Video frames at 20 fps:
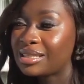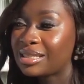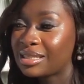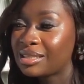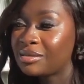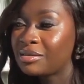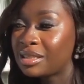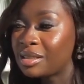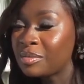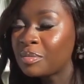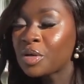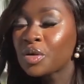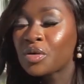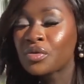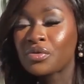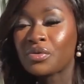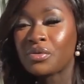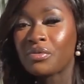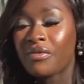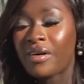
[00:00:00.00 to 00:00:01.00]
It's a
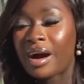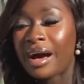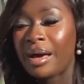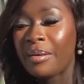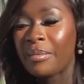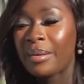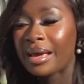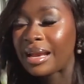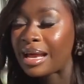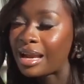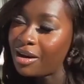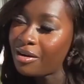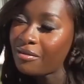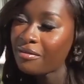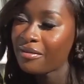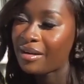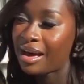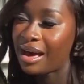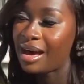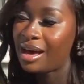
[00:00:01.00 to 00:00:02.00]
beautiful vibe, and I love
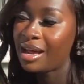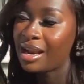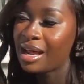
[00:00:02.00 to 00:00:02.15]
that.